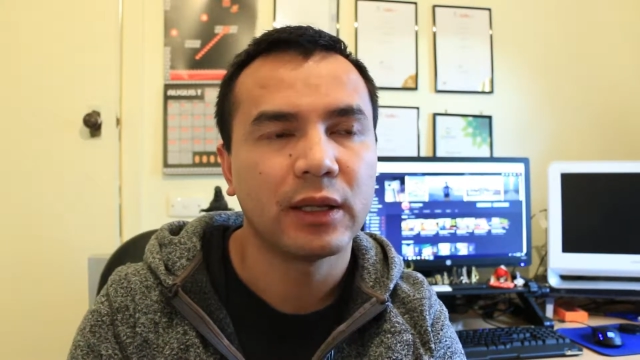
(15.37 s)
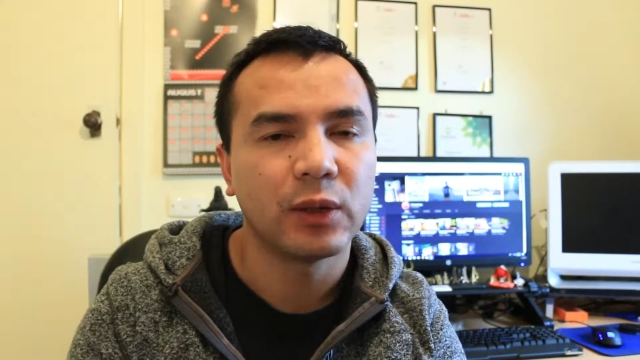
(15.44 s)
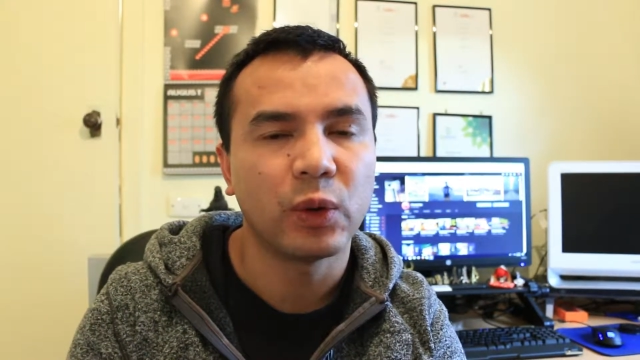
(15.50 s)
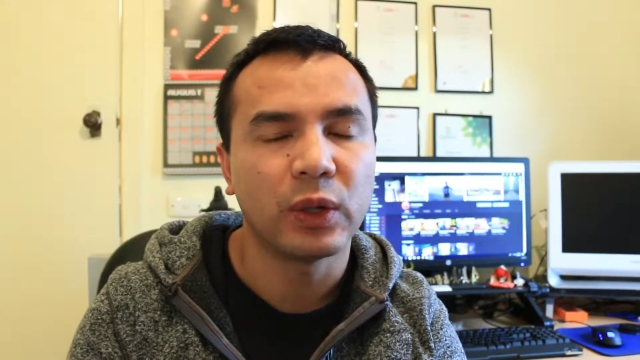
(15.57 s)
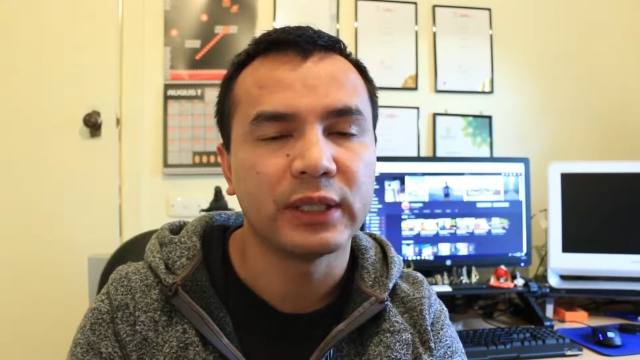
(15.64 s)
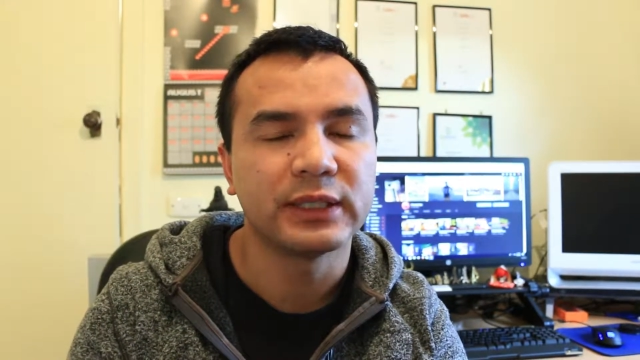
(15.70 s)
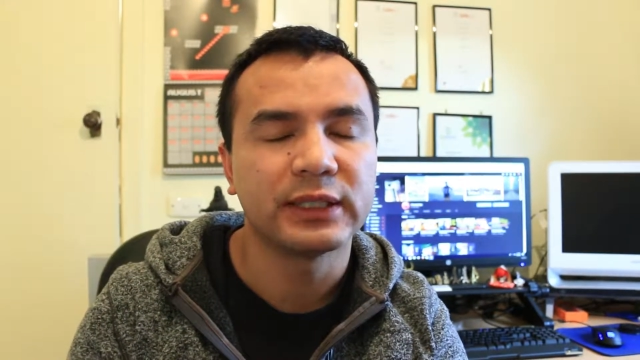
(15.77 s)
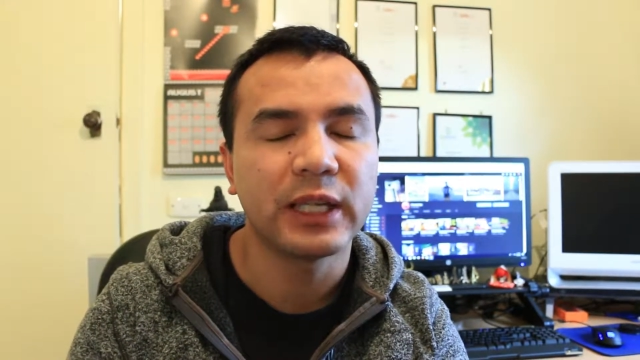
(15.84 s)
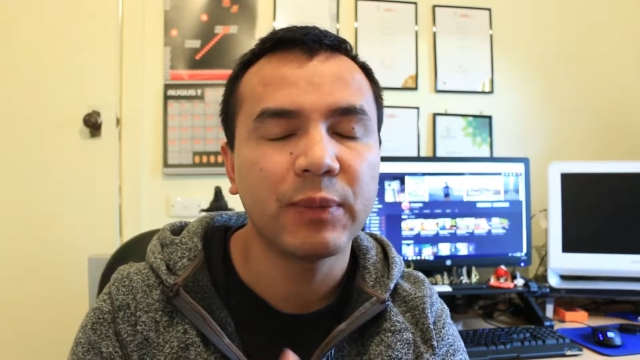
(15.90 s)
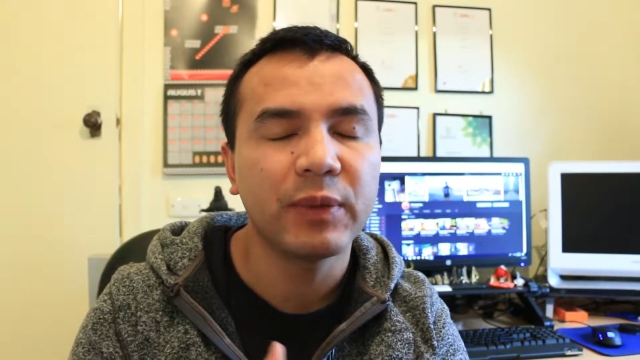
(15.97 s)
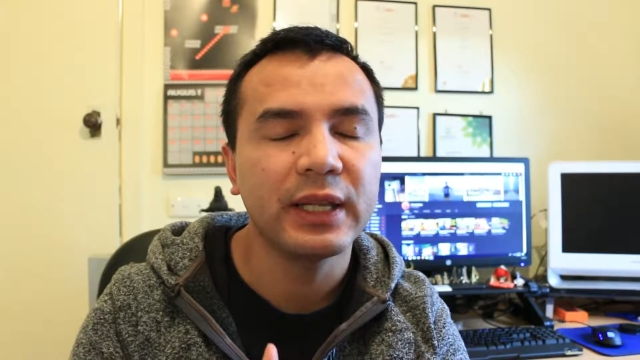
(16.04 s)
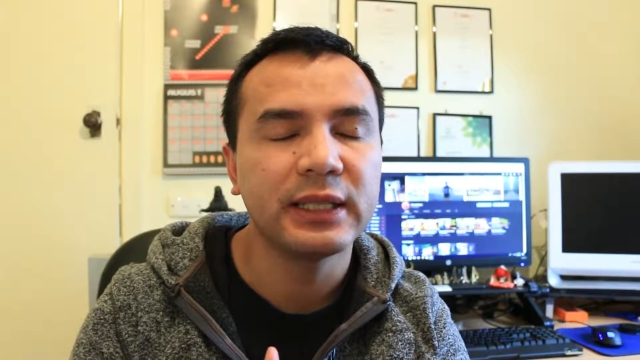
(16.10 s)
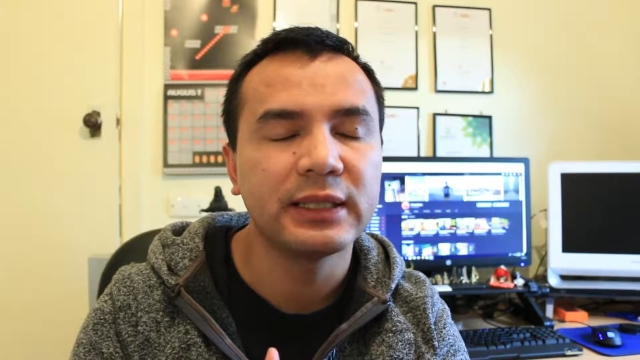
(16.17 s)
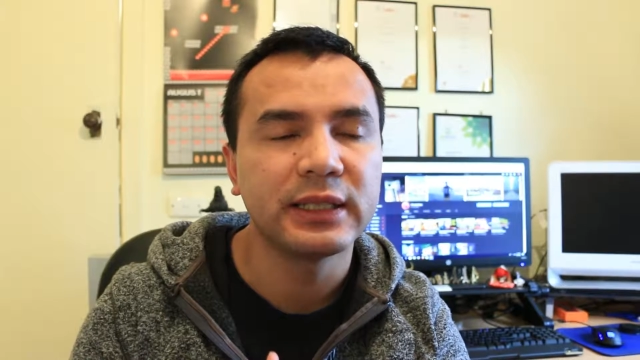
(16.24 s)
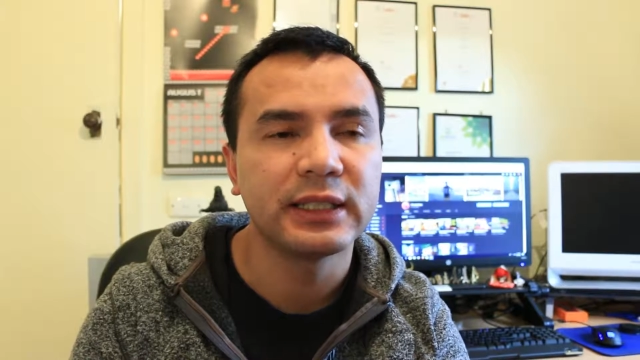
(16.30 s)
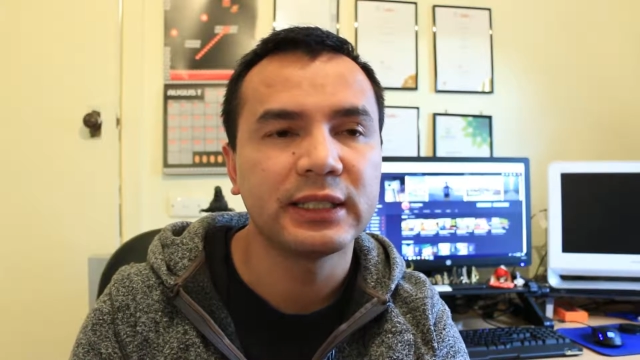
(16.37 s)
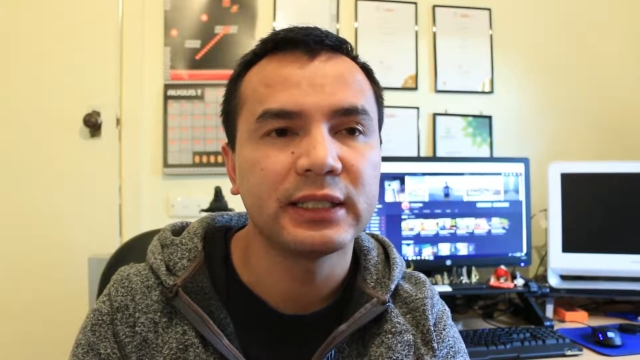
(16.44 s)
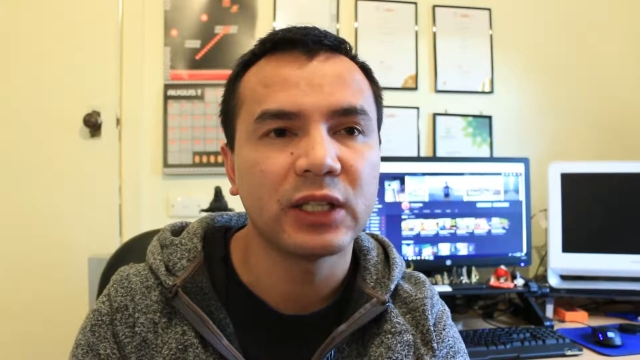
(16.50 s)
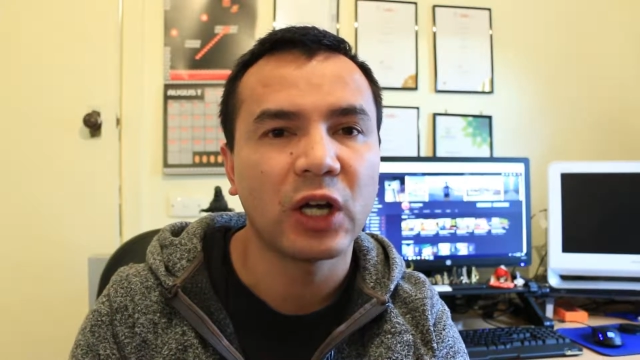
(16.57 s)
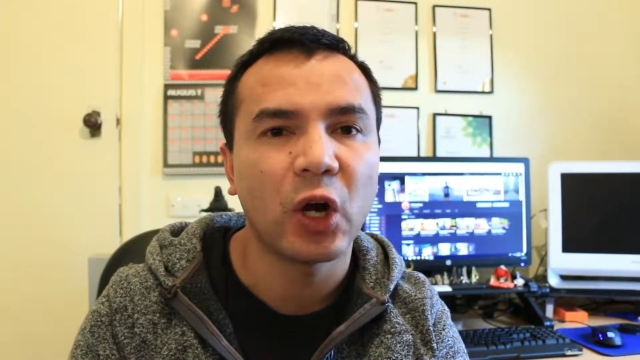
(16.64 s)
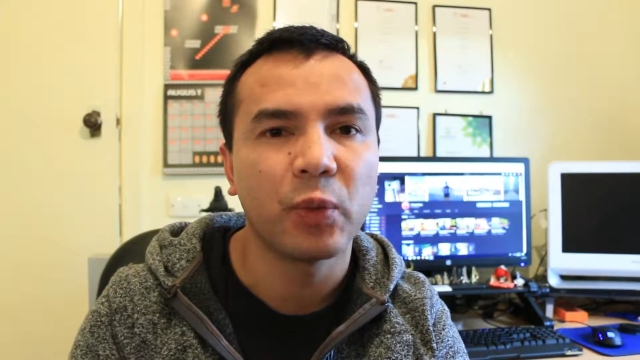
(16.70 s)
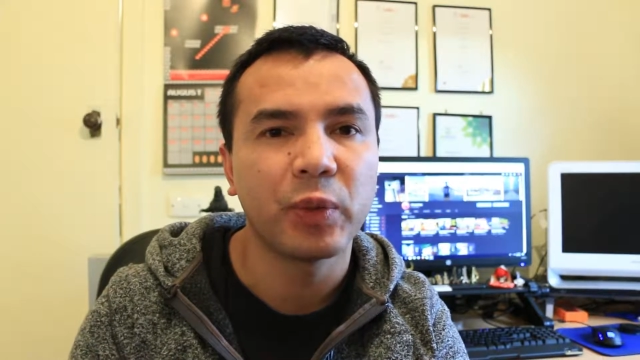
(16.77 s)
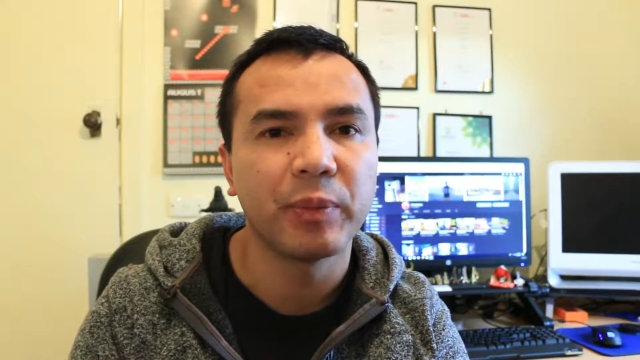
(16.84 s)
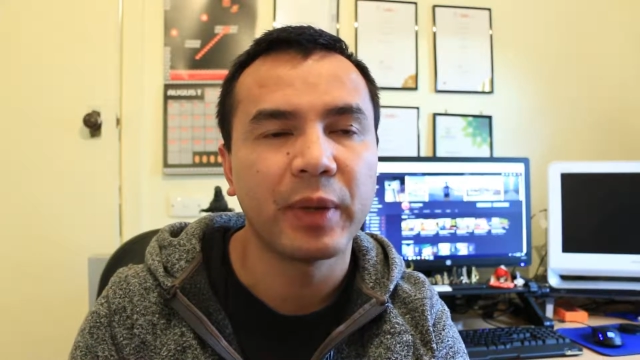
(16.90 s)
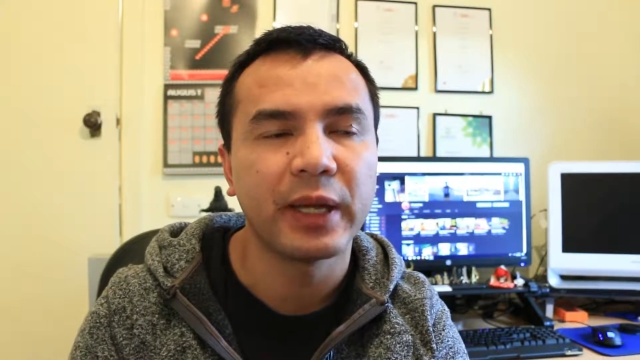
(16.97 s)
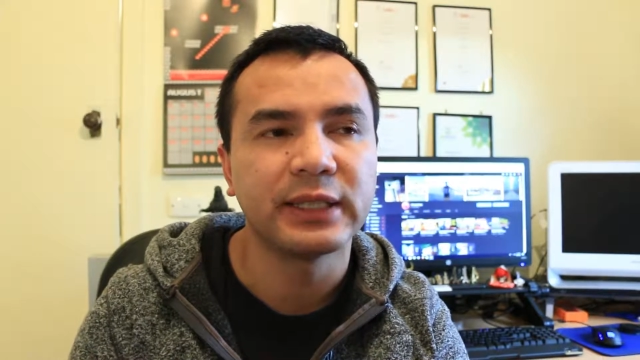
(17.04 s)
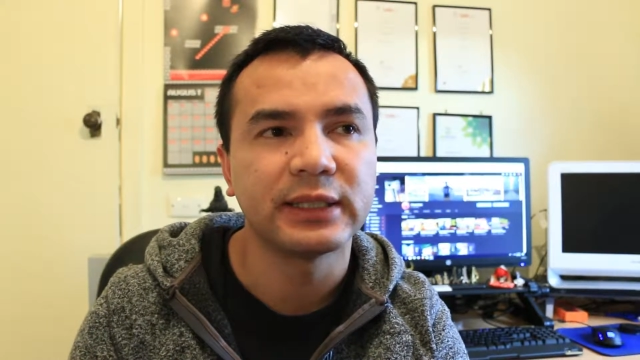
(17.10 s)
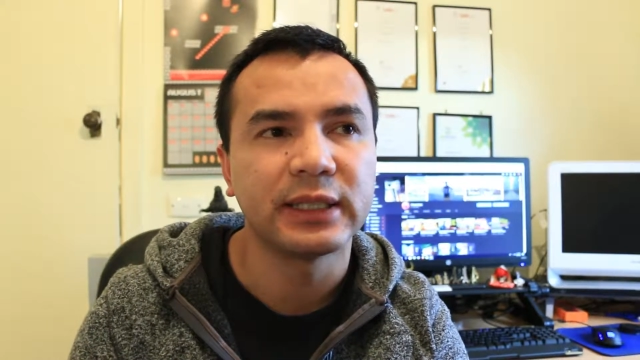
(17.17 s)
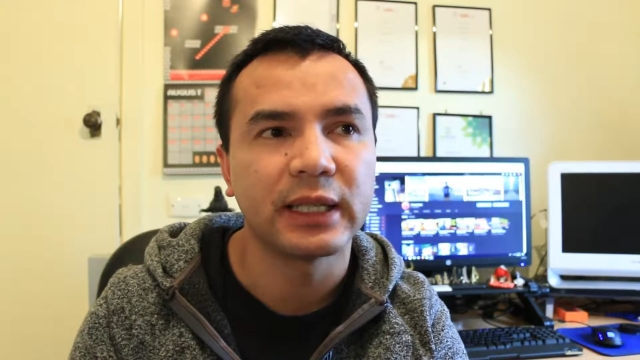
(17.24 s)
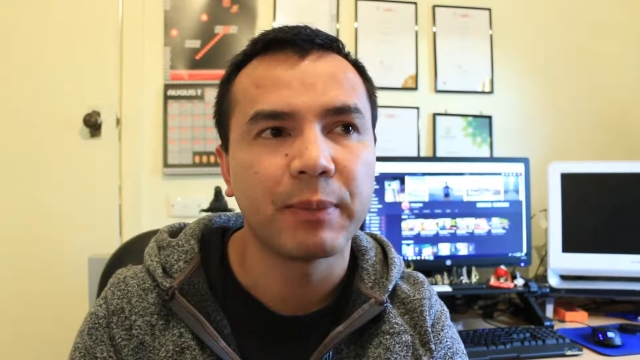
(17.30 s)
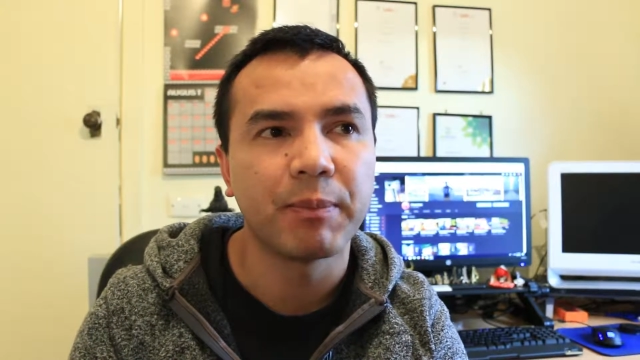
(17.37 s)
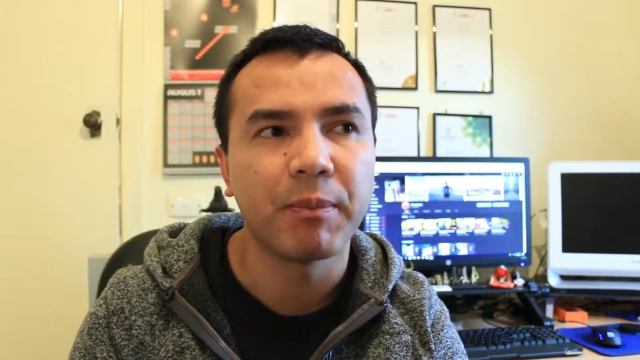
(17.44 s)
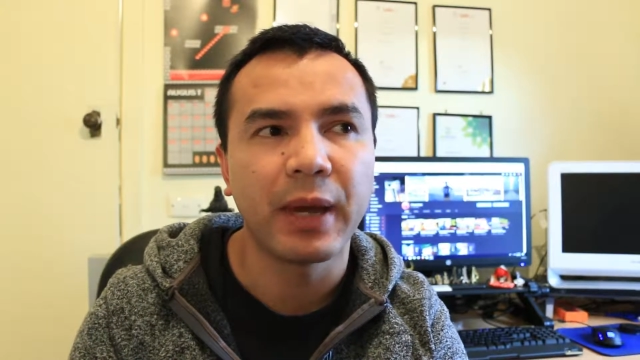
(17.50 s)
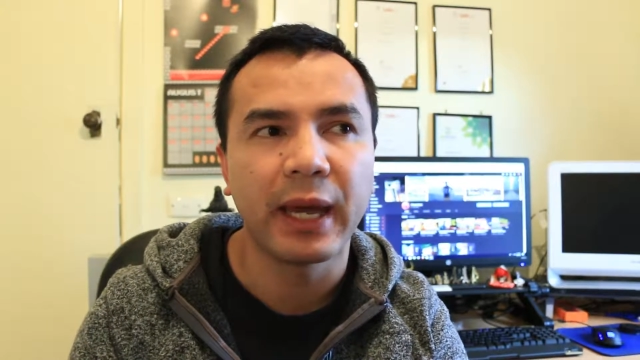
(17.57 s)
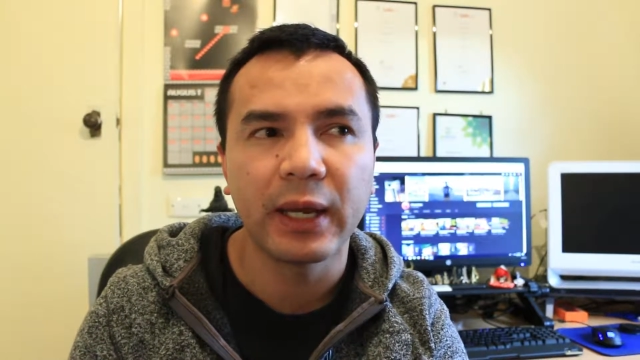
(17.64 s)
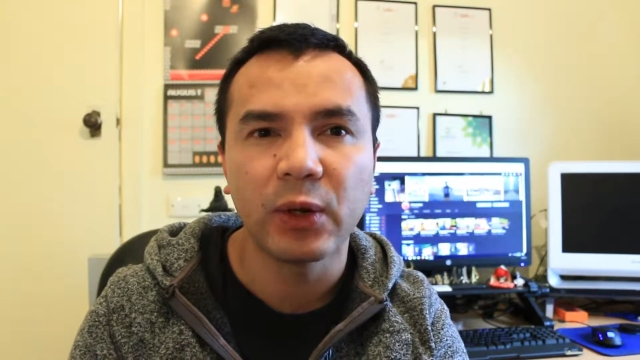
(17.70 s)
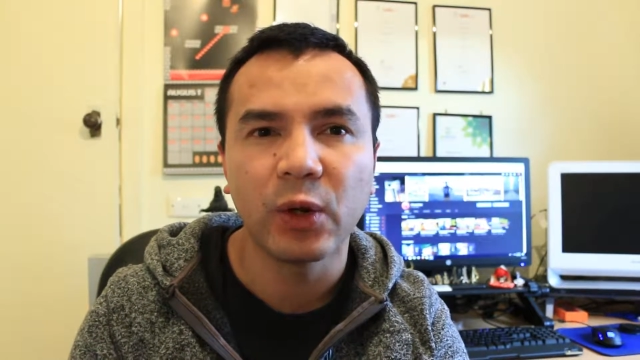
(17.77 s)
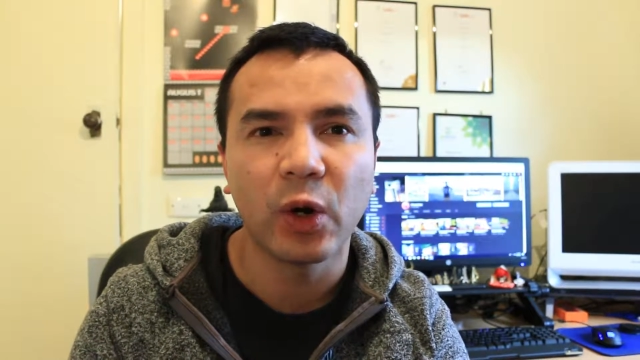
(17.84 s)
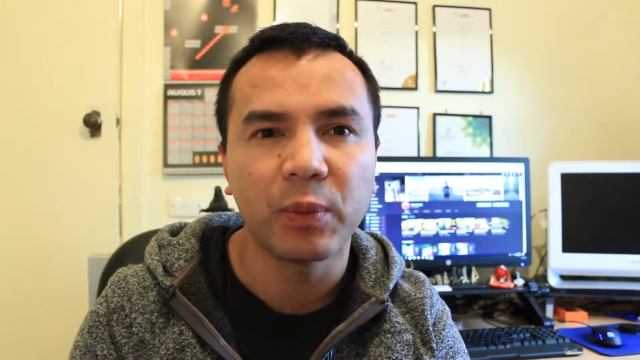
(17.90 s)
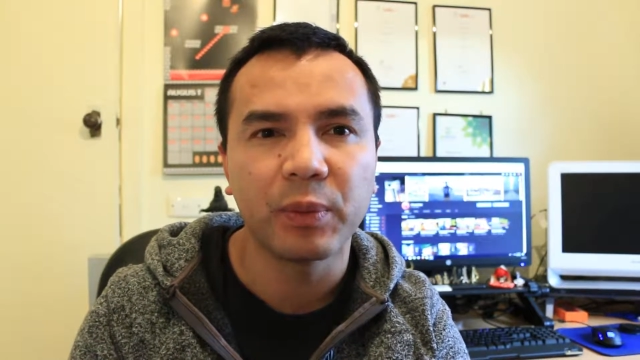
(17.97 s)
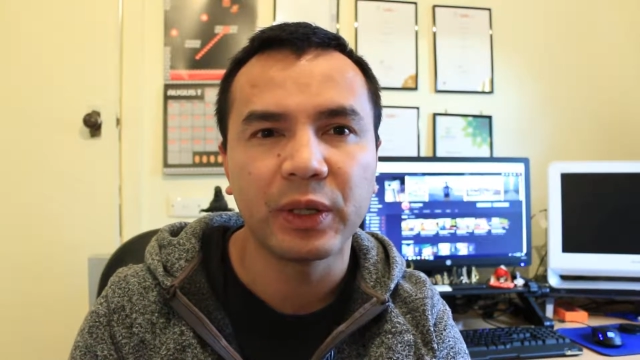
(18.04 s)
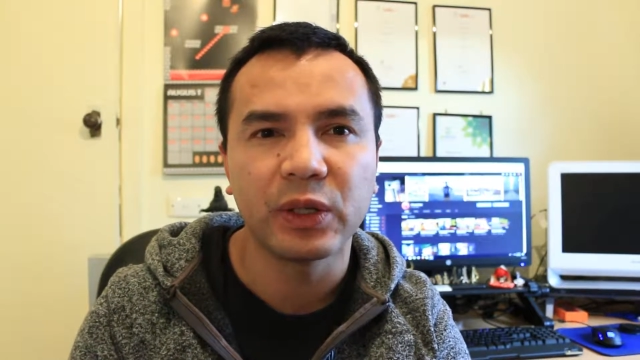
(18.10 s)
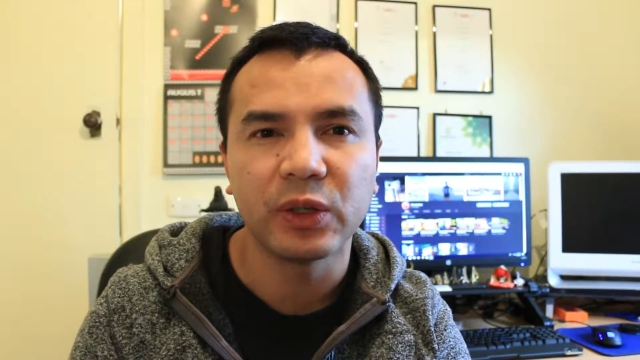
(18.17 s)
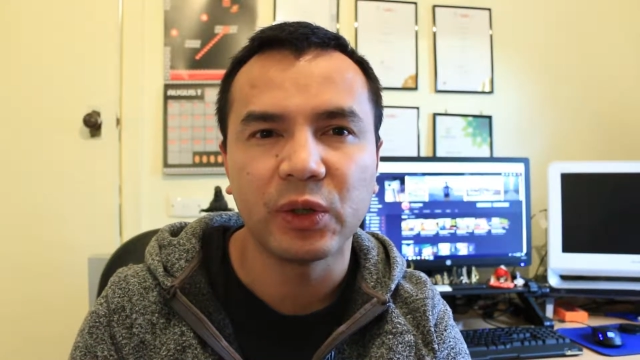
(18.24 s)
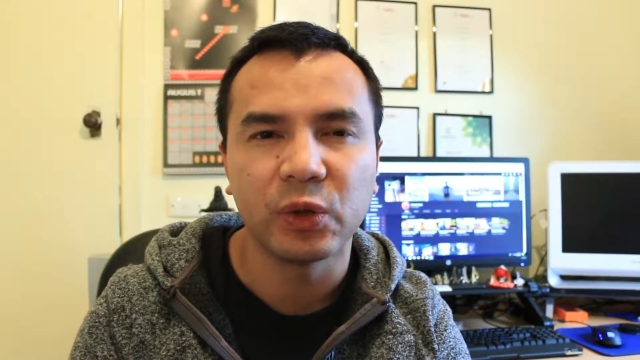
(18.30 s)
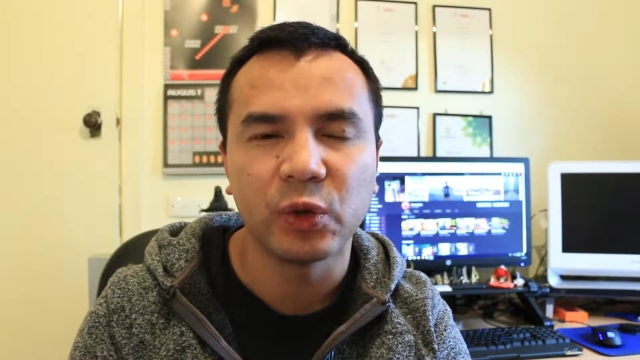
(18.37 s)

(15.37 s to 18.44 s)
But some of these dishes I'll be mentioning may not be